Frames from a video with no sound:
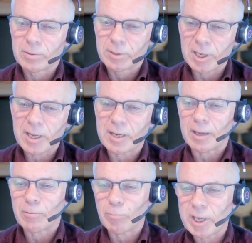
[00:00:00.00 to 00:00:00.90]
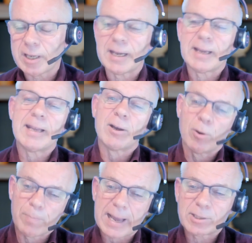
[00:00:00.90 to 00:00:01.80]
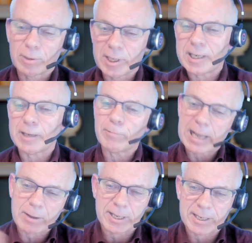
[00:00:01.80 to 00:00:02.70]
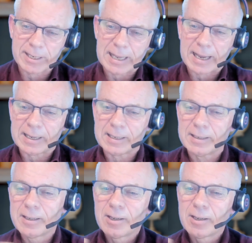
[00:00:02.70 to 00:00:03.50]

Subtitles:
leading, weakening, and then go back to leading without hitting lagging,